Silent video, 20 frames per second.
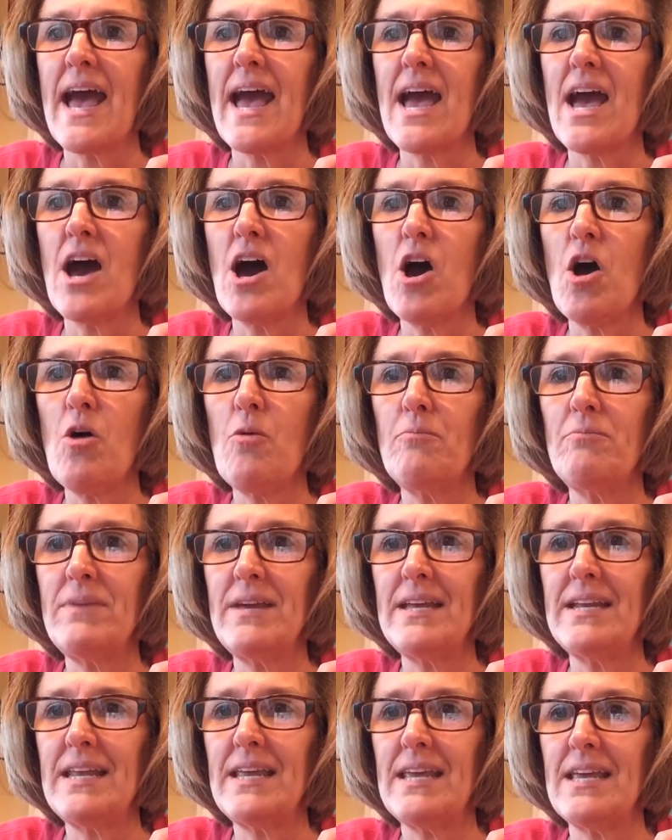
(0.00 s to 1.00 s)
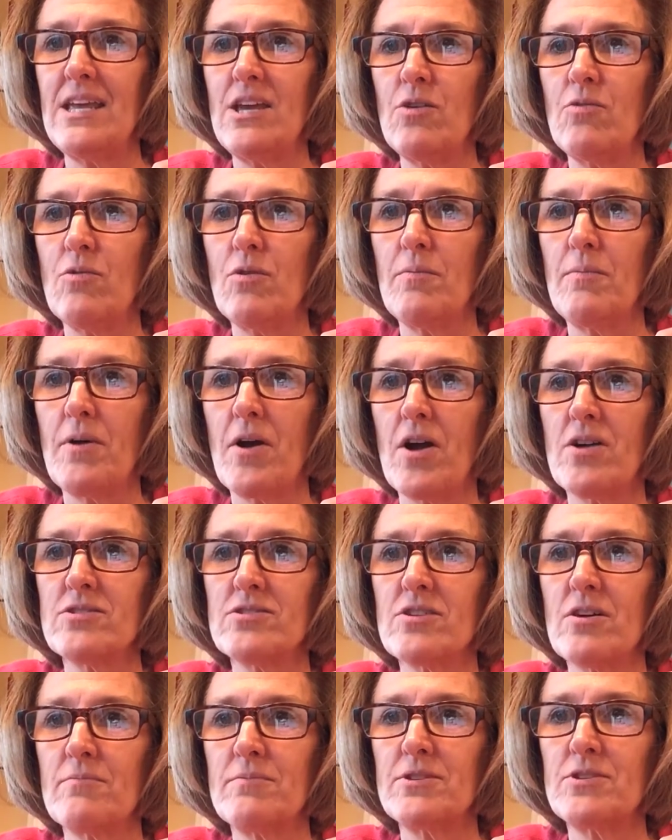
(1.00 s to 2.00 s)
how many equal
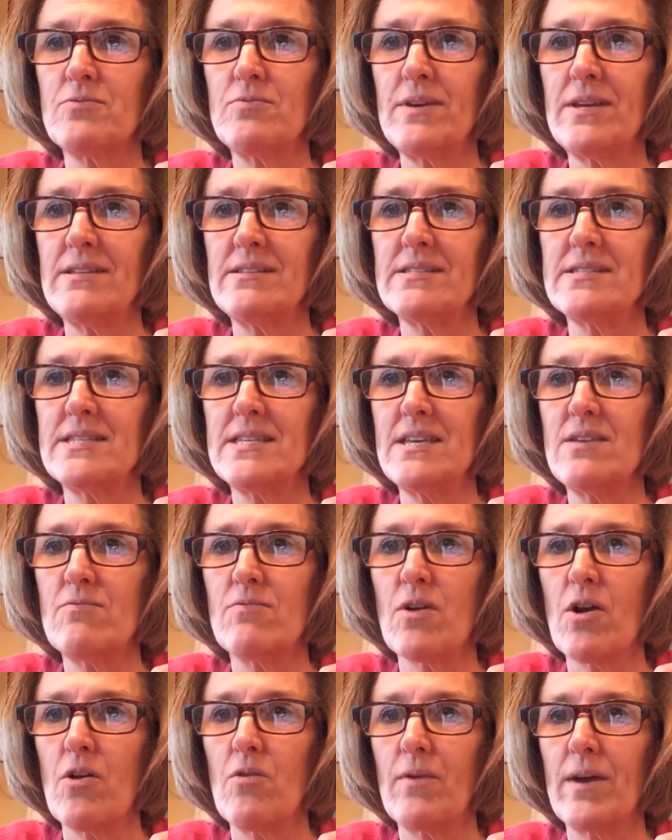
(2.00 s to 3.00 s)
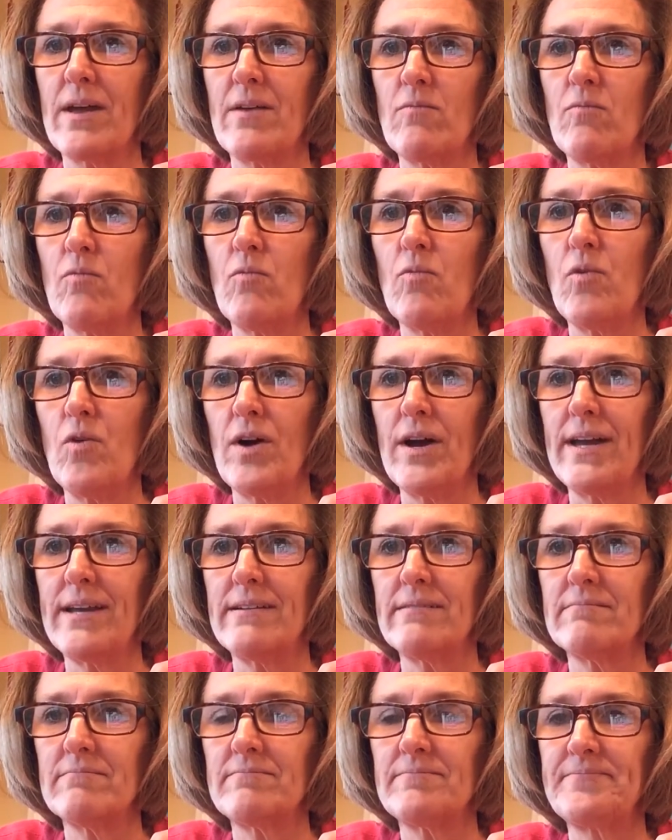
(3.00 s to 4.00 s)
parts are between 0 and
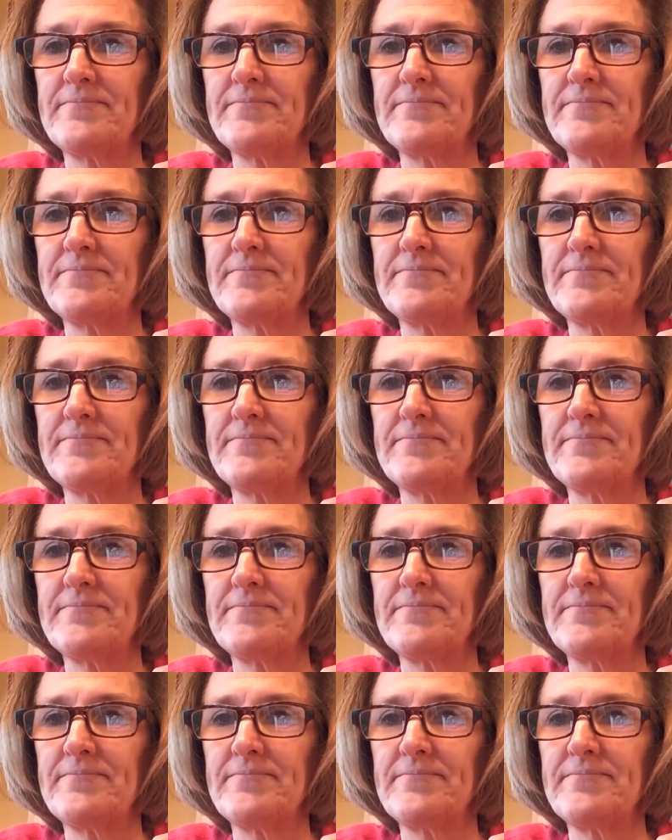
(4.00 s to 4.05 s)
1.